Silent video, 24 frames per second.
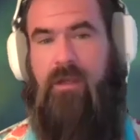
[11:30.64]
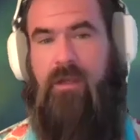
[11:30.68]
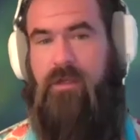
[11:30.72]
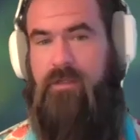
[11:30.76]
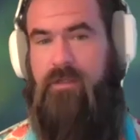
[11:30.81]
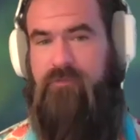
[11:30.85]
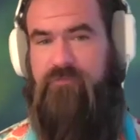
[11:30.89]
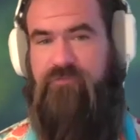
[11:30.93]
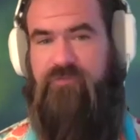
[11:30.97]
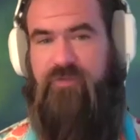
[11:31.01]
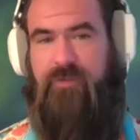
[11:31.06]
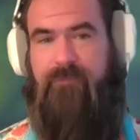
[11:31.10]
An
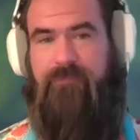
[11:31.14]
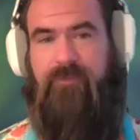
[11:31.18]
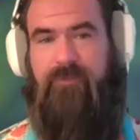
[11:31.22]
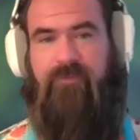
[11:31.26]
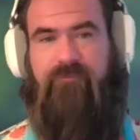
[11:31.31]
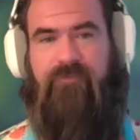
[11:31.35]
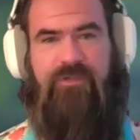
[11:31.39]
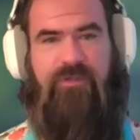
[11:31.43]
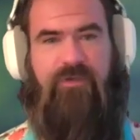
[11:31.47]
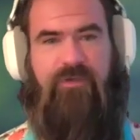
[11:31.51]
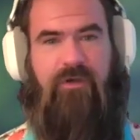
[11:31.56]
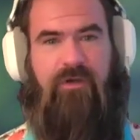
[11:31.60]
example
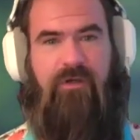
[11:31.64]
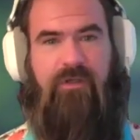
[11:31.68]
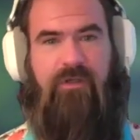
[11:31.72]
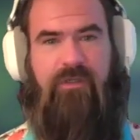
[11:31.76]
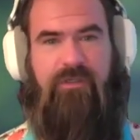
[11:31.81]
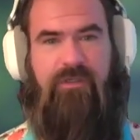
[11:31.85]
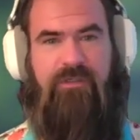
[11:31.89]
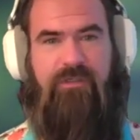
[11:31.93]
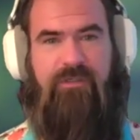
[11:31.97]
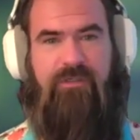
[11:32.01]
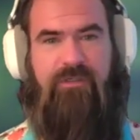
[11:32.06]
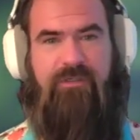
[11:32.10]
of a yang
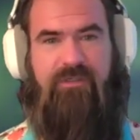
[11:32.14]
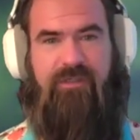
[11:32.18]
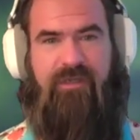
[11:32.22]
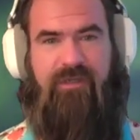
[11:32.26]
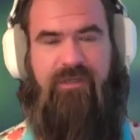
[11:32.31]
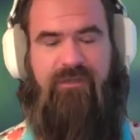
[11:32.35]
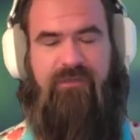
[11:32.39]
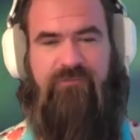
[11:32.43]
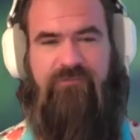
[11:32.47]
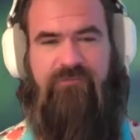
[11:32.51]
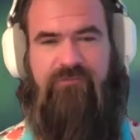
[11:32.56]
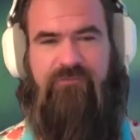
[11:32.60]
and yin
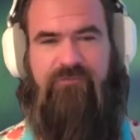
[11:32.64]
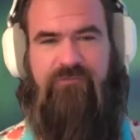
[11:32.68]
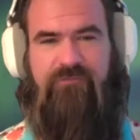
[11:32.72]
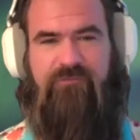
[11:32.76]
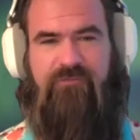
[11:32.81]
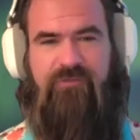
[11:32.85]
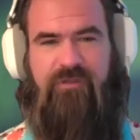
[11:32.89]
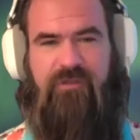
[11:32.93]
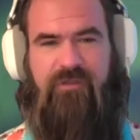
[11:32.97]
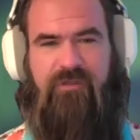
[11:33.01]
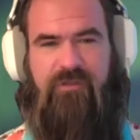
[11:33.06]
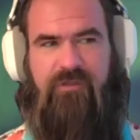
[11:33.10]
dance.
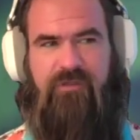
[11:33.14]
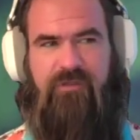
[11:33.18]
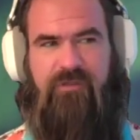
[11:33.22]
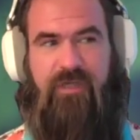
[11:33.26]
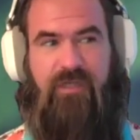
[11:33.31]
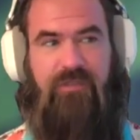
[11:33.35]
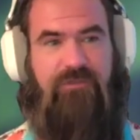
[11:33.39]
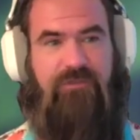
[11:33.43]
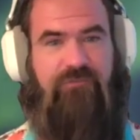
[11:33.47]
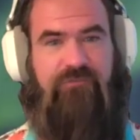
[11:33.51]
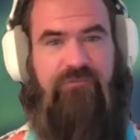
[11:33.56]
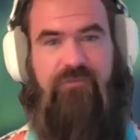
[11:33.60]

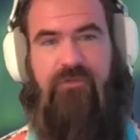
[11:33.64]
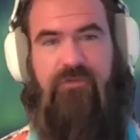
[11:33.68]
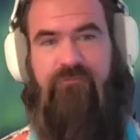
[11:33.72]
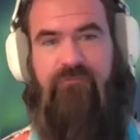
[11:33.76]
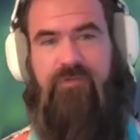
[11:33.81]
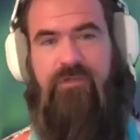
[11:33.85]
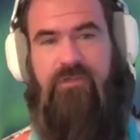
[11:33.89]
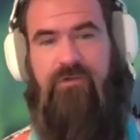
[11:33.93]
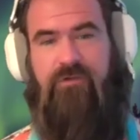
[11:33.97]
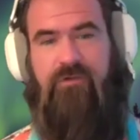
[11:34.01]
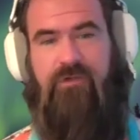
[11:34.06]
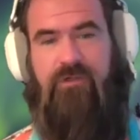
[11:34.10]
I just did a
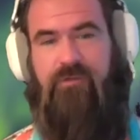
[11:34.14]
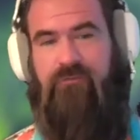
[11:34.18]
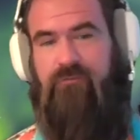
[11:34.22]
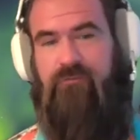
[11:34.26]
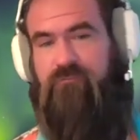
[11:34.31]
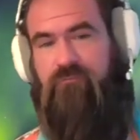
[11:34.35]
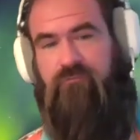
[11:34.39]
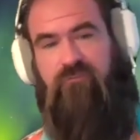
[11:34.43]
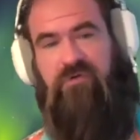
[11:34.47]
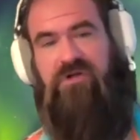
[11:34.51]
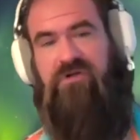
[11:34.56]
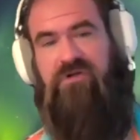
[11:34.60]
video on it,
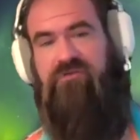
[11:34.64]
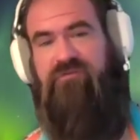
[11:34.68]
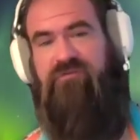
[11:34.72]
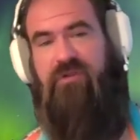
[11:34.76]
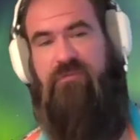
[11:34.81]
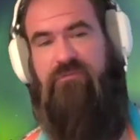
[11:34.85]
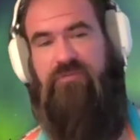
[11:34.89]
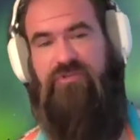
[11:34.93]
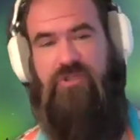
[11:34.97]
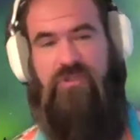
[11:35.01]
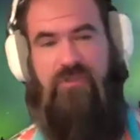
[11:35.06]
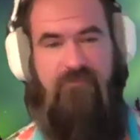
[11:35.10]
wearing the
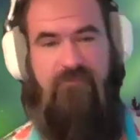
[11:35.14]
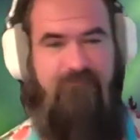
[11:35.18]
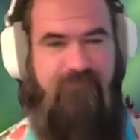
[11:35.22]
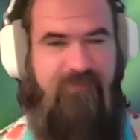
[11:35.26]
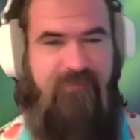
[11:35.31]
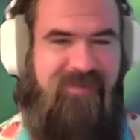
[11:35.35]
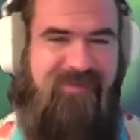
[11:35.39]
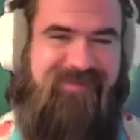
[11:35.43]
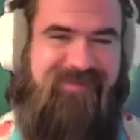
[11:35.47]
same shirt.